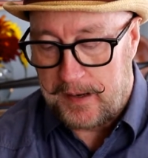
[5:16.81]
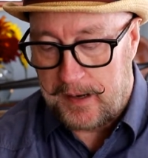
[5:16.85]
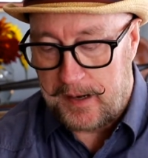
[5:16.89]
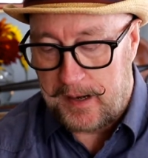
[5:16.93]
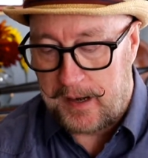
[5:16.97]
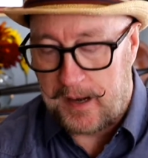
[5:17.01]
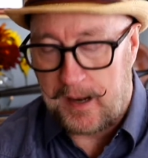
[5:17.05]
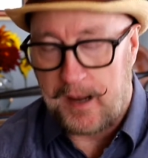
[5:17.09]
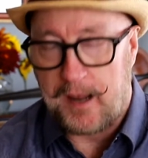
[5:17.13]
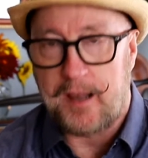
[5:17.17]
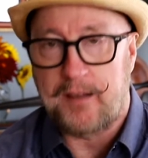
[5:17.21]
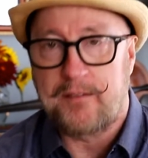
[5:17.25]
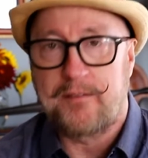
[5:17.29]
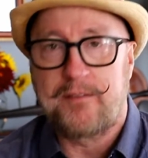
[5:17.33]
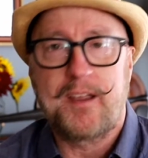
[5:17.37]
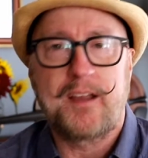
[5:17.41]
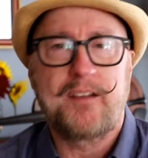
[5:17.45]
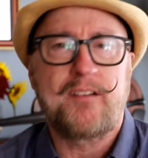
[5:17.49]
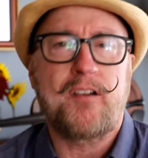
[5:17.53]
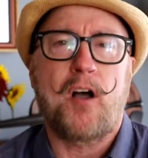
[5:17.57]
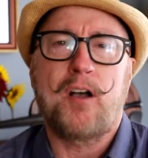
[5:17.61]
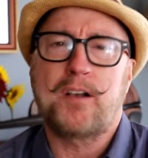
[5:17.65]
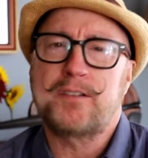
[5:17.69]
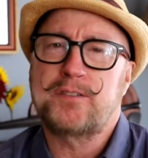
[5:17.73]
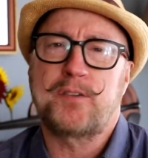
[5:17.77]
And
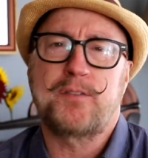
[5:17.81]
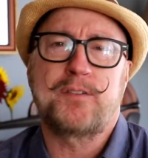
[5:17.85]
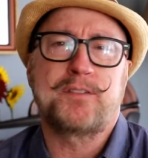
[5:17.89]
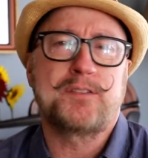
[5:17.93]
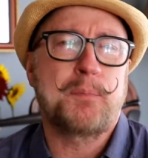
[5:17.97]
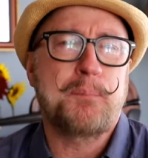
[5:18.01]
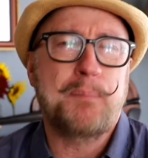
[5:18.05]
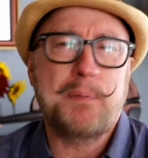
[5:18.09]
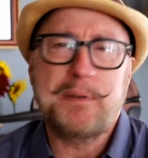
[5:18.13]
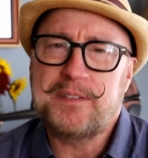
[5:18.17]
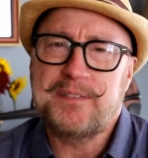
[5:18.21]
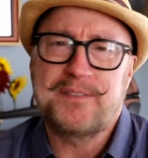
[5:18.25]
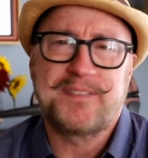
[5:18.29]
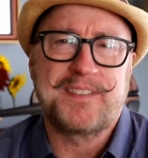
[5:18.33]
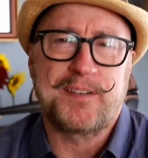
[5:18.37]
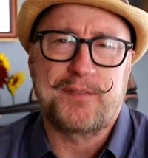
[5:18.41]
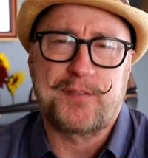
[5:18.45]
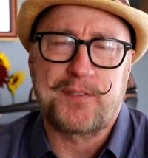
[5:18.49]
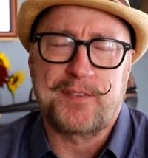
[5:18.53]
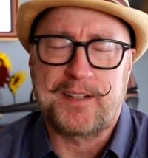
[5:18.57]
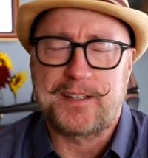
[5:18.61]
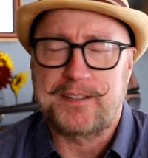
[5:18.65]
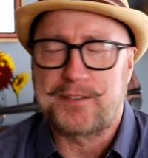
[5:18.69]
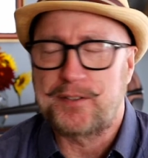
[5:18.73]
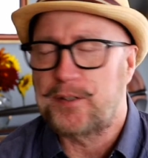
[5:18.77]
then also there's a bunch of
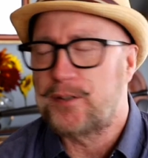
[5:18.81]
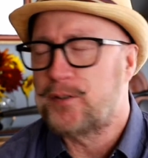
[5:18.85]
different things.